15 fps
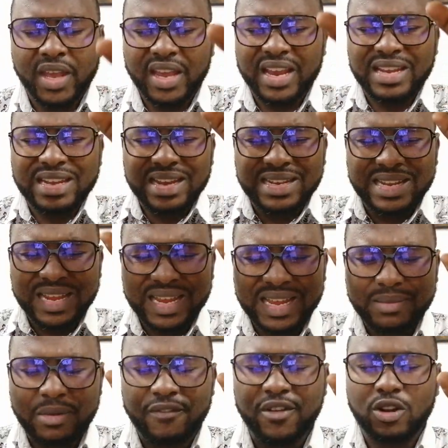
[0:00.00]
In the
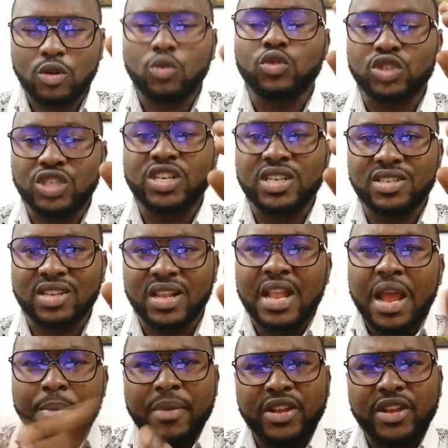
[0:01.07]
name of the Lord Jesus,